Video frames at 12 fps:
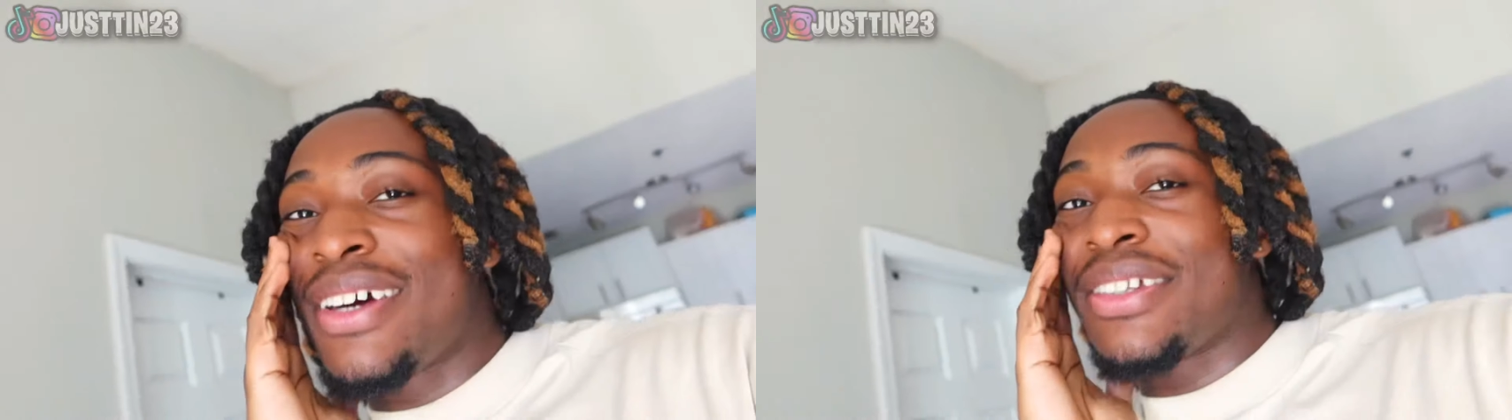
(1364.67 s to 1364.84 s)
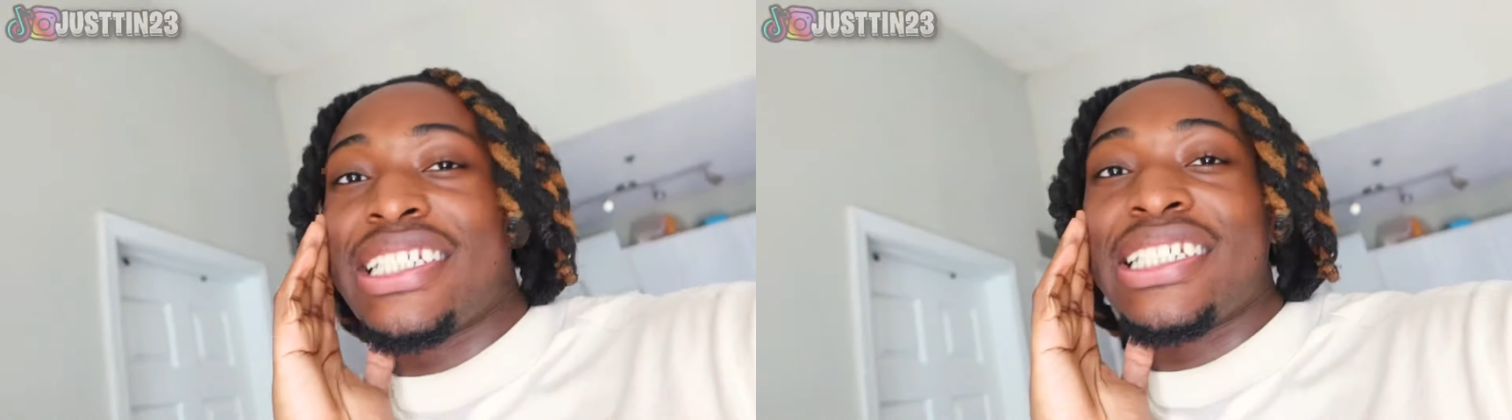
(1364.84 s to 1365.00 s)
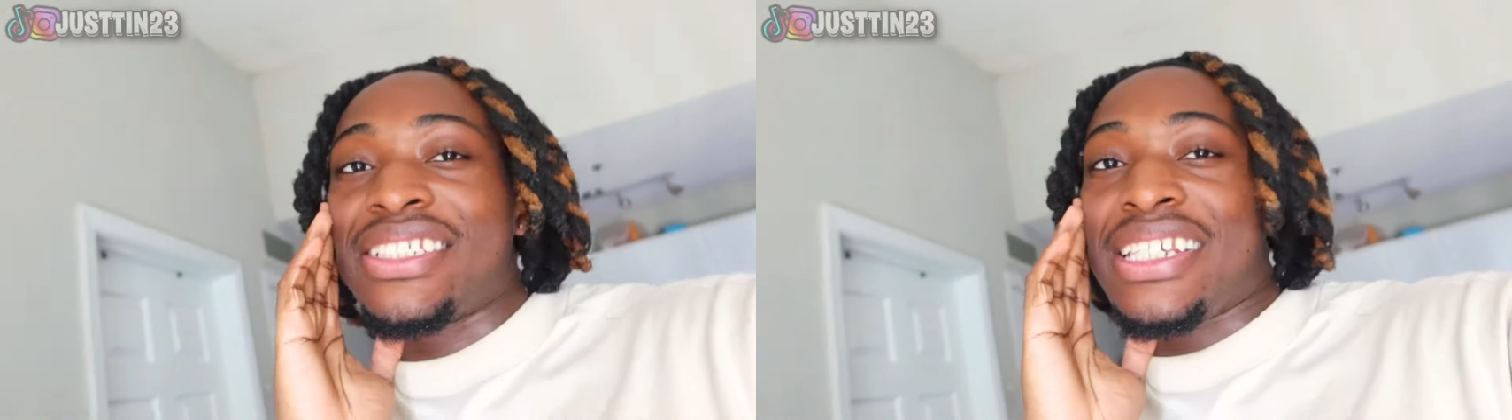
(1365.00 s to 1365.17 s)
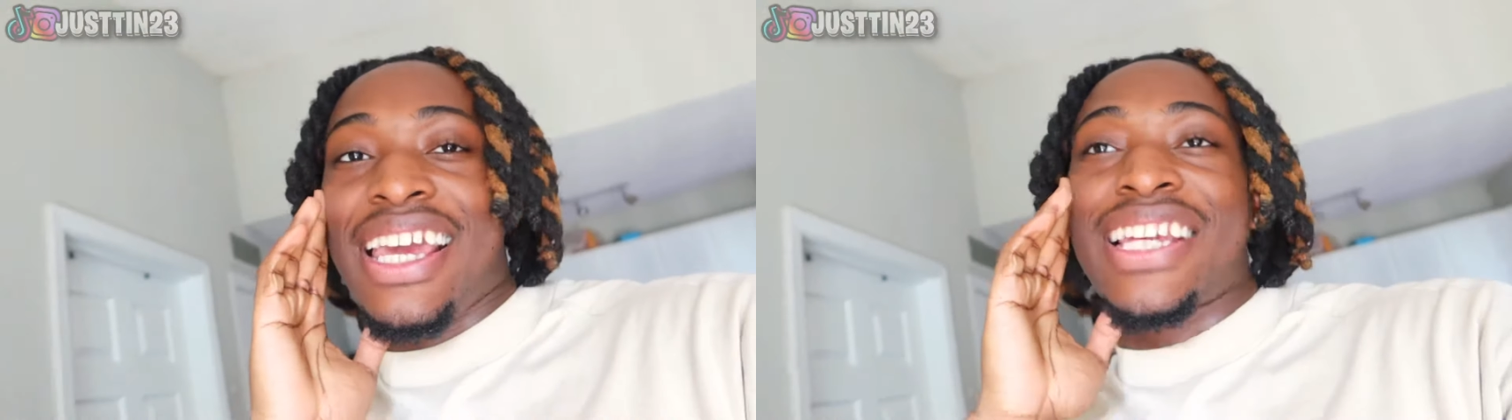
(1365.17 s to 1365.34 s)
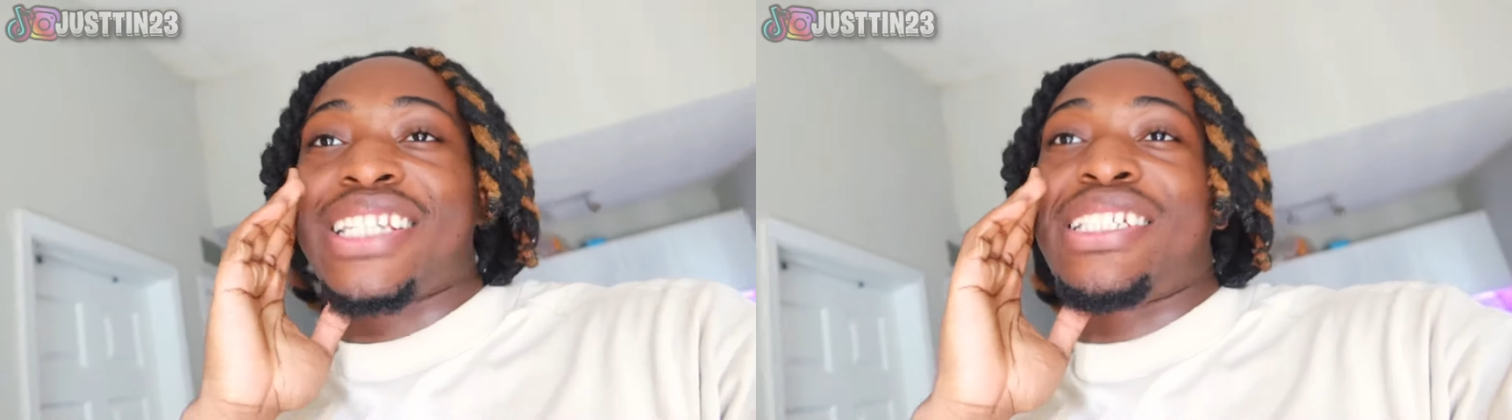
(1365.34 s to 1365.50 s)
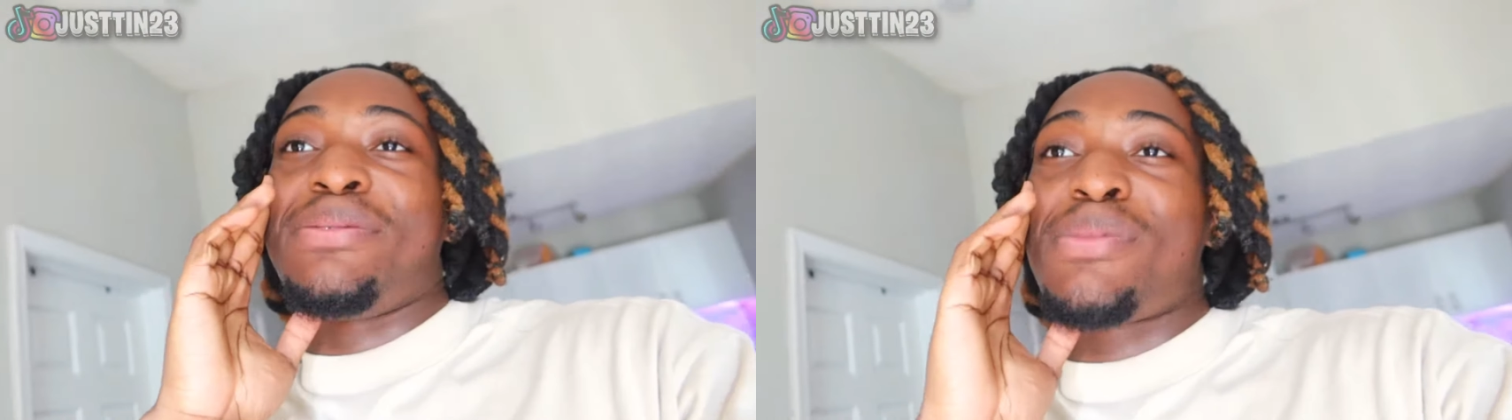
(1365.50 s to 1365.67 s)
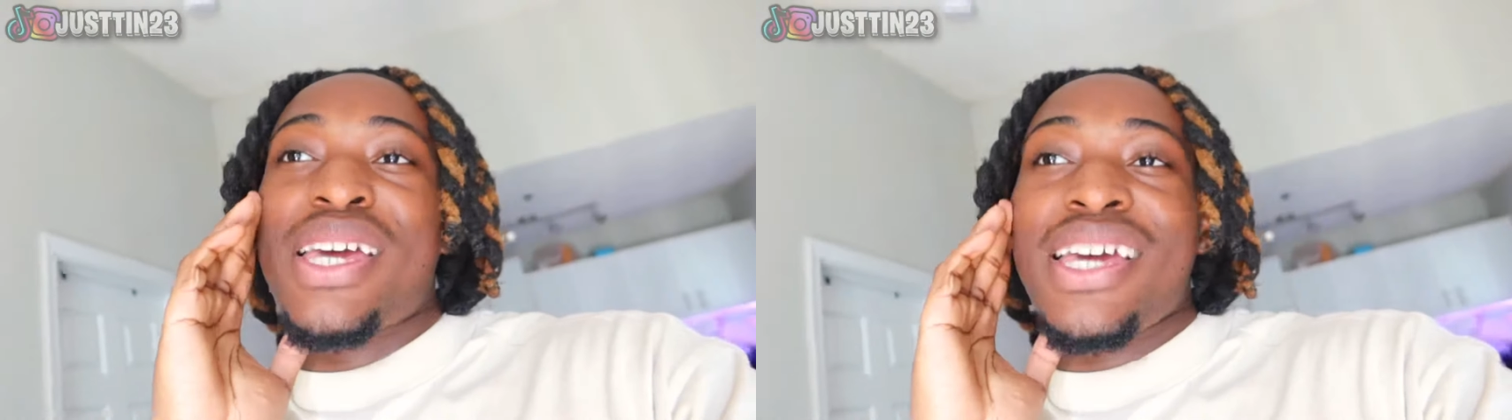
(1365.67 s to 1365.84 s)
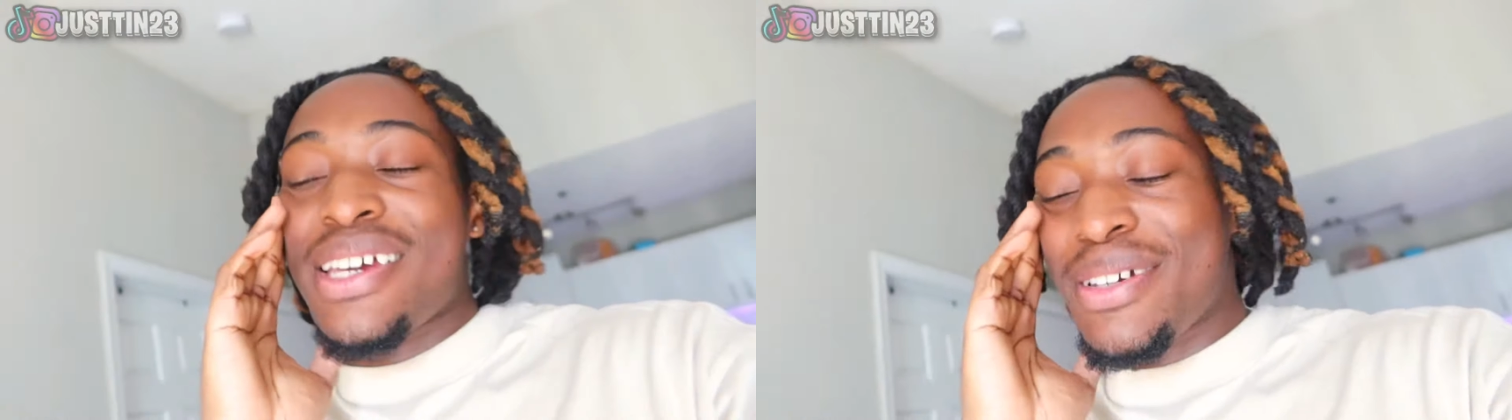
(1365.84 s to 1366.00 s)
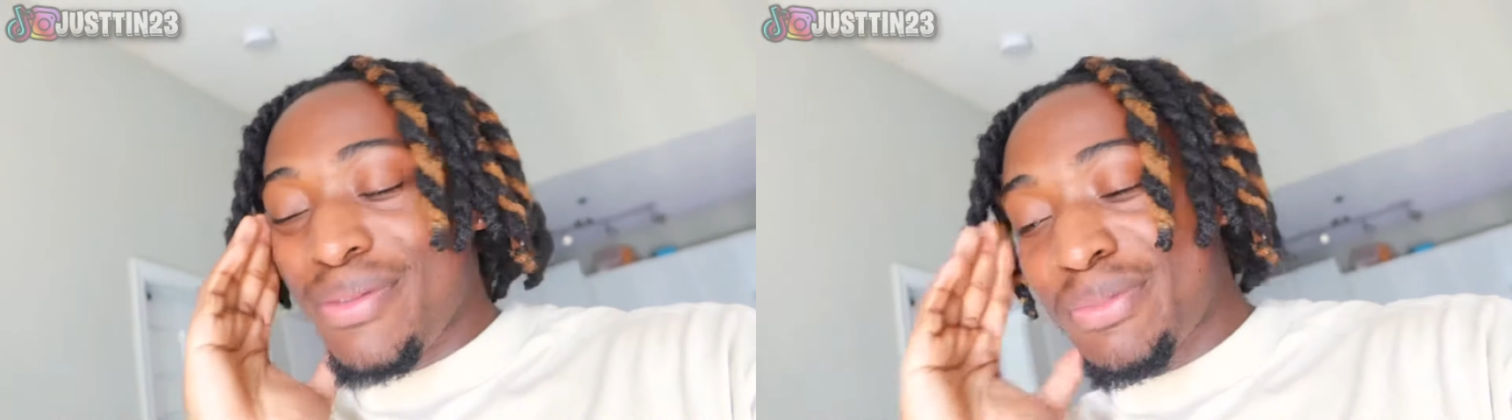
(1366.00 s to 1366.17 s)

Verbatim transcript: don't think she actually mad,